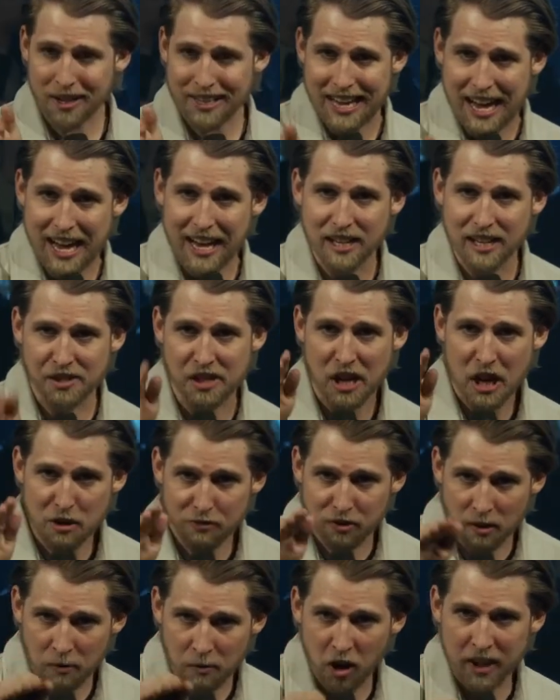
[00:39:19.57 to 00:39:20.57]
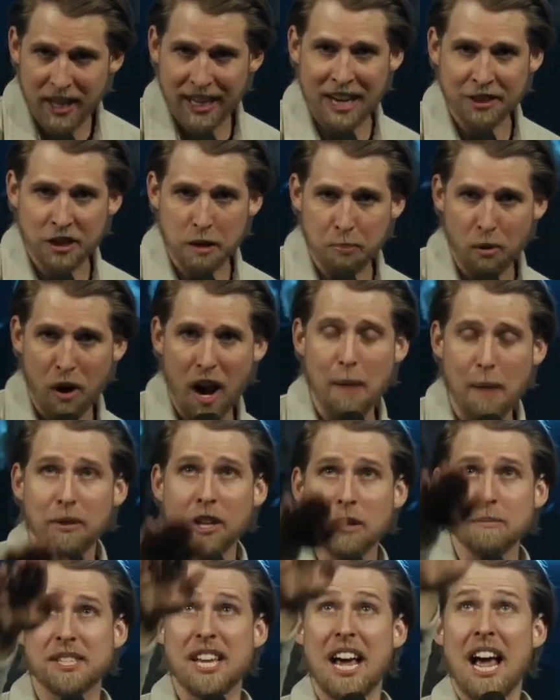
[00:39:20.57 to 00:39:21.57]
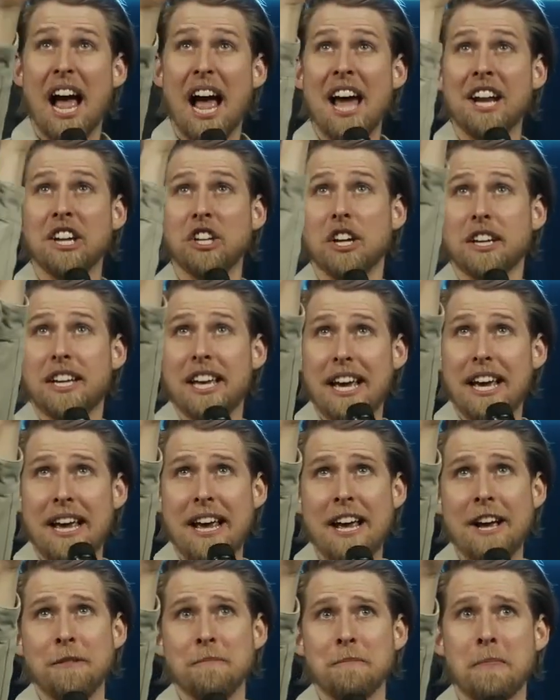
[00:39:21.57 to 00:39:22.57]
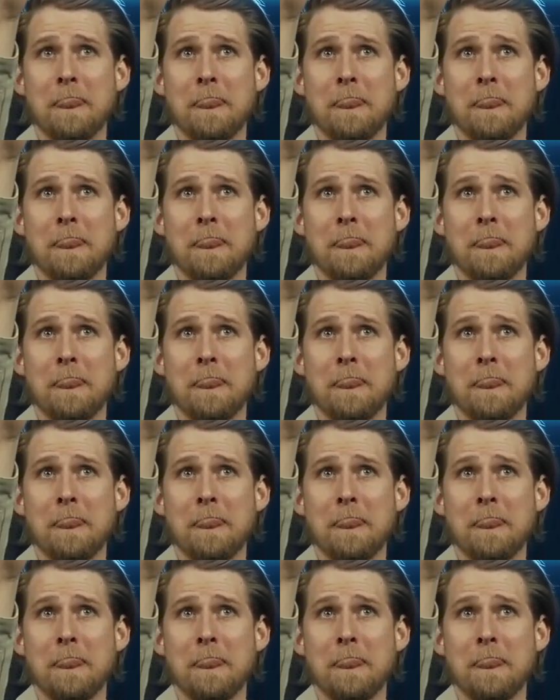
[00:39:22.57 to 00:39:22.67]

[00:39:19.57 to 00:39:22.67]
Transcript: gaze from looking at the problems and look at Him.